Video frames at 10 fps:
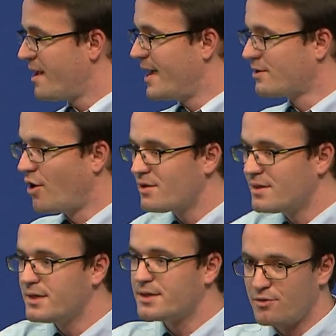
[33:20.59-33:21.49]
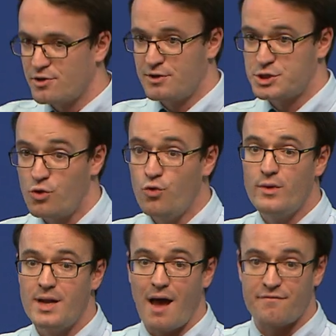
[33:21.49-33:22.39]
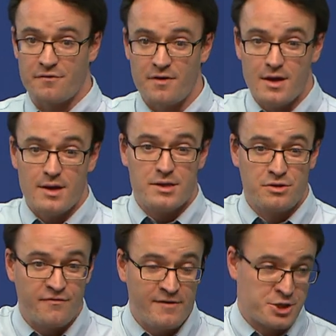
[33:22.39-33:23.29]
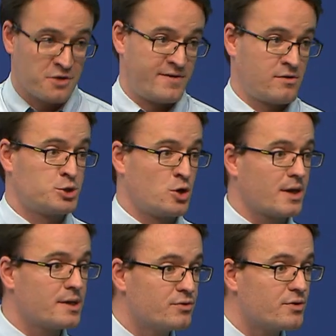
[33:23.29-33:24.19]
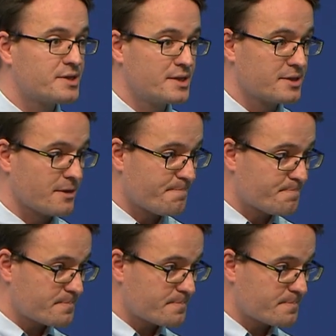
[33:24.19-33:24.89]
And only those which who will have the sufficient financial resources